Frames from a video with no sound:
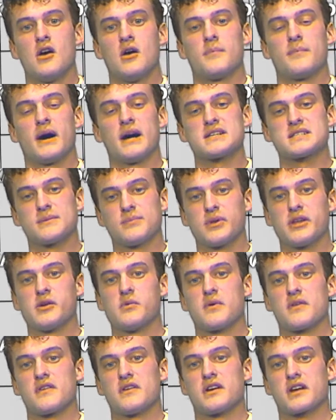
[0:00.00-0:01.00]
possibly
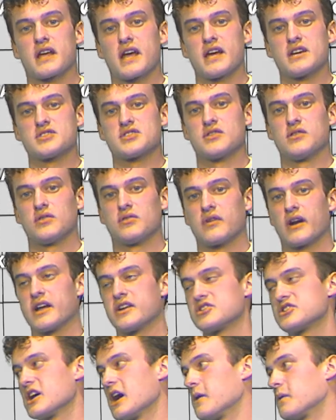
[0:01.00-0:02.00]
with an occasional rain
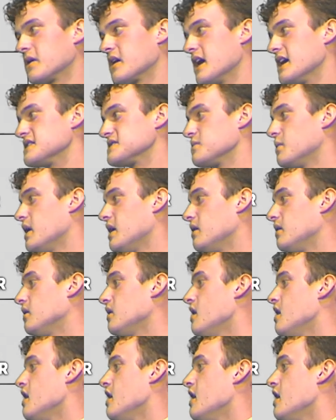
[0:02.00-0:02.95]
shower as well.